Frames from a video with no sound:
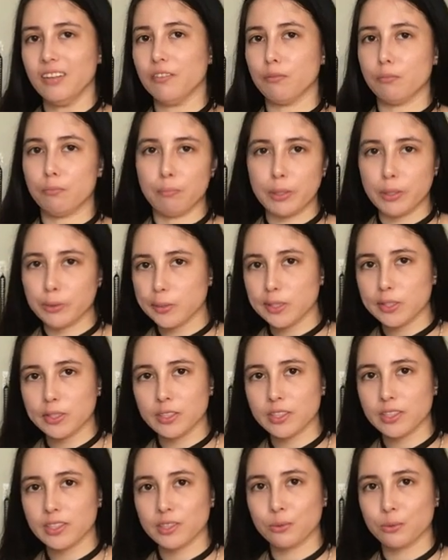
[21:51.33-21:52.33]

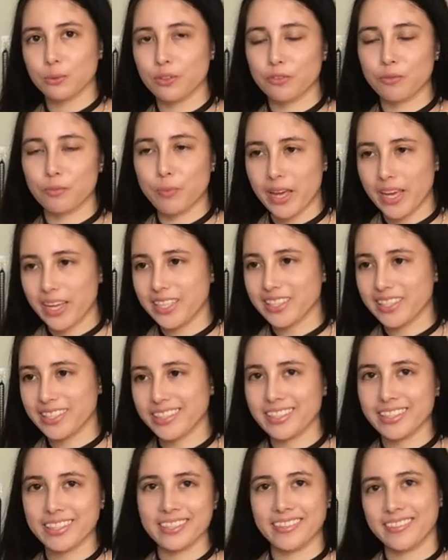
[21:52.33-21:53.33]
mirror sort of
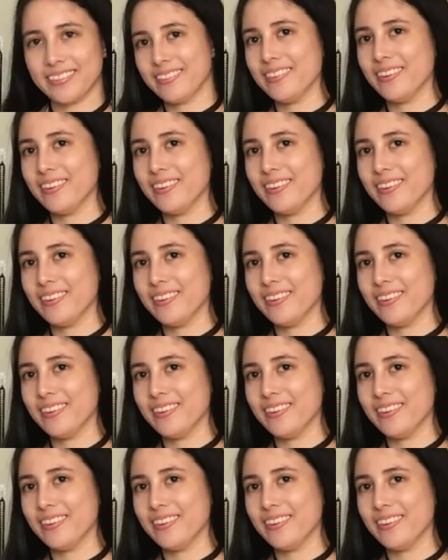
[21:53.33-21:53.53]
base.